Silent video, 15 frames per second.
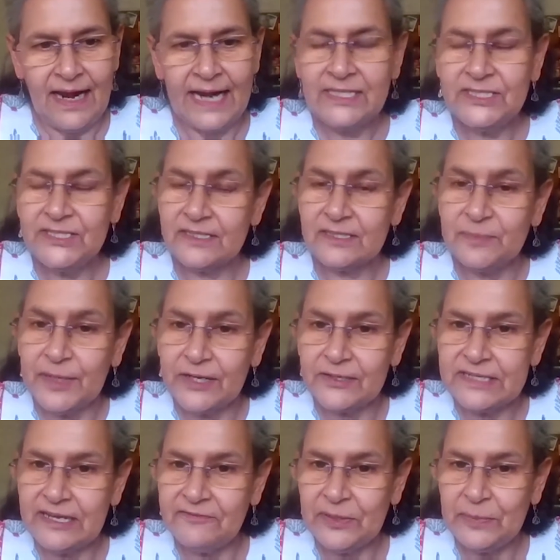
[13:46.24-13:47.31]
And just
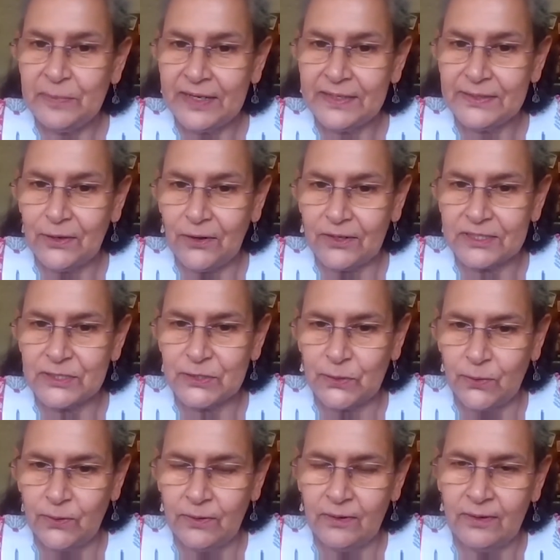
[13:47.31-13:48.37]
because everybody thought
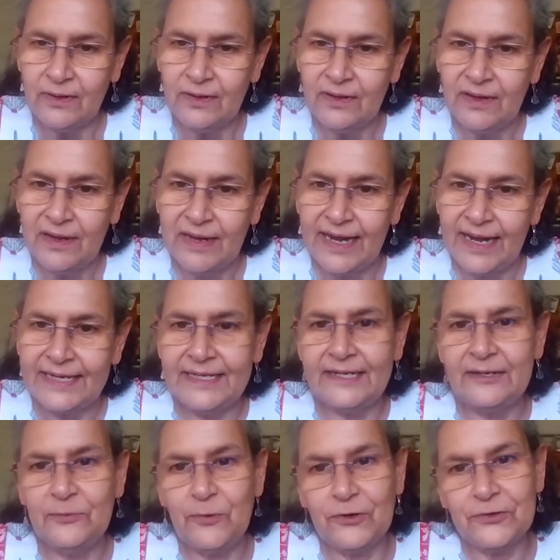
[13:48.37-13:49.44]
so, I
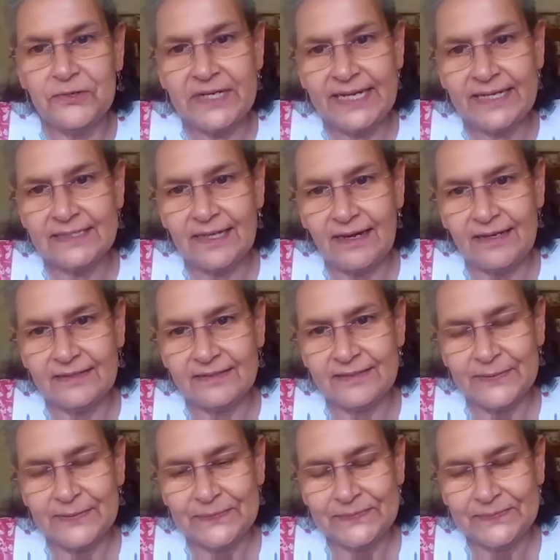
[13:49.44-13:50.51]
didn't want to take
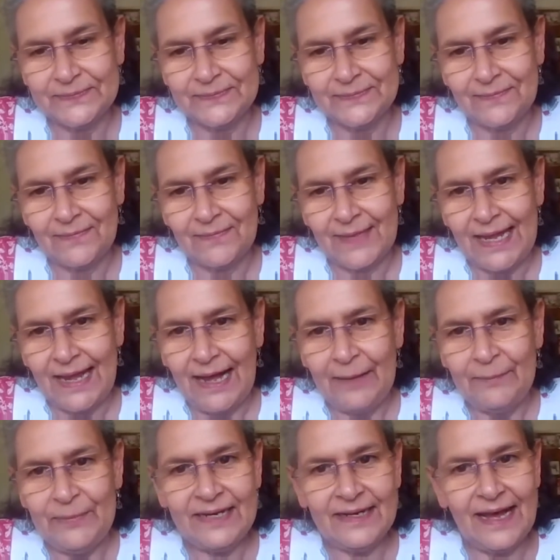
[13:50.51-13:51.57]
science.
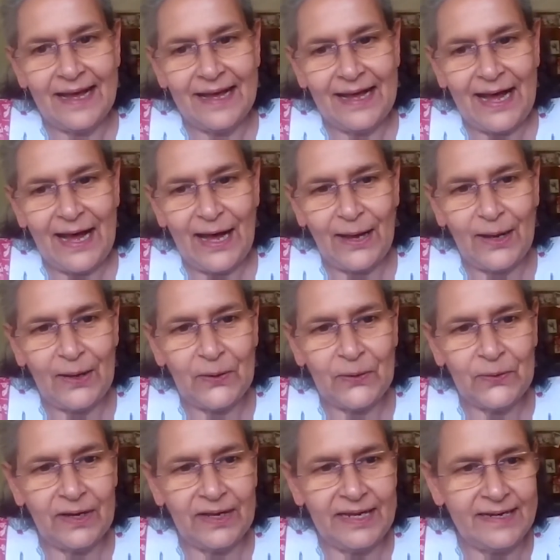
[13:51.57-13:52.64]
I mean,
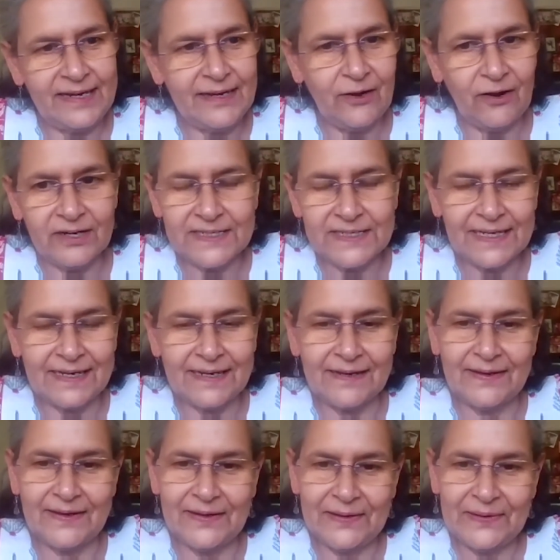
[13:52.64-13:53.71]
how idiotic
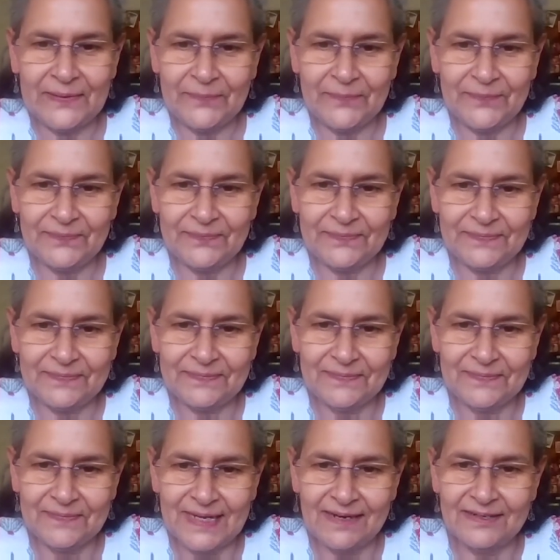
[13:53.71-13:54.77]
a
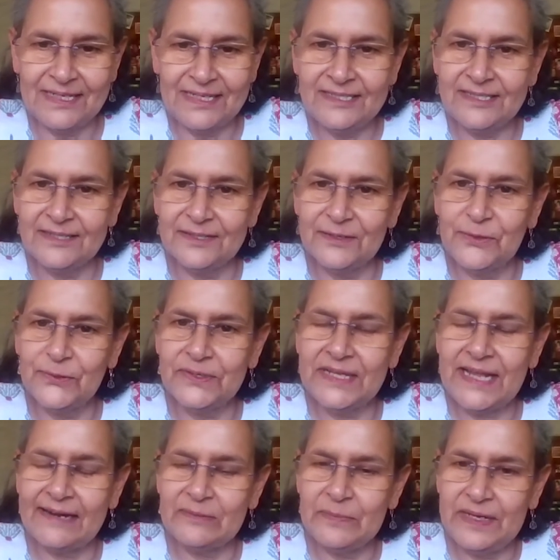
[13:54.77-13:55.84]
reason
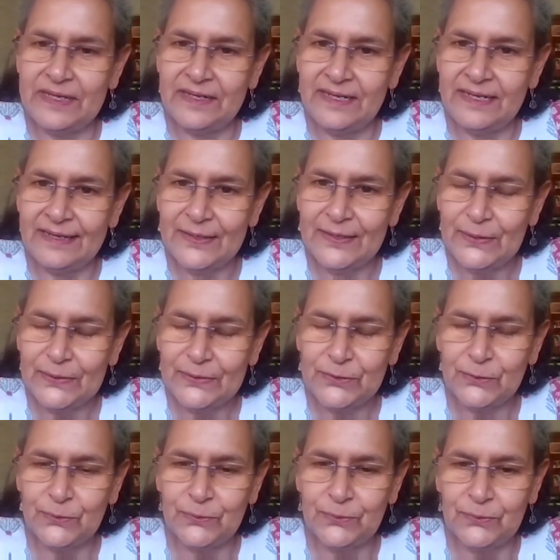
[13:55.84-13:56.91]
could that be
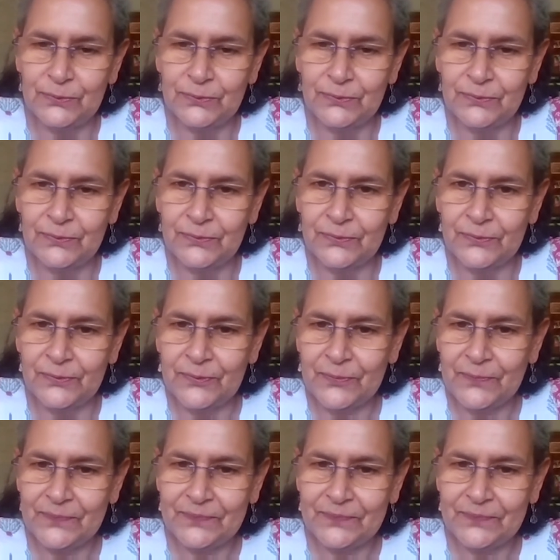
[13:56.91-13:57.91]
to